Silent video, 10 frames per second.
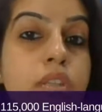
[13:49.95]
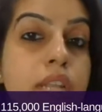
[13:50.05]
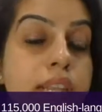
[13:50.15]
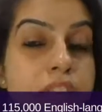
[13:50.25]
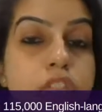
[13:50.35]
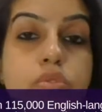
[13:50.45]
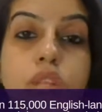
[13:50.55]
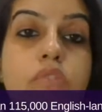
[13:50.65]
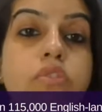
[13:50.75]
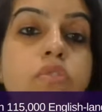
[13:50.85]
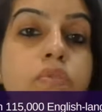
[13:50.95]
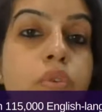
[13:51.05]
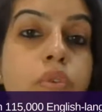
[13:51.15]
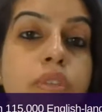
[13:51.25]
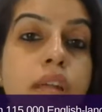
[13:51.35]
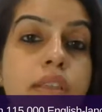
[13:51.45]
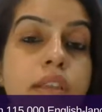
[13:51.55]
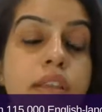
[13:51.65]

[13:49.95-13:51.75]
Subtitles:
the late 2004 that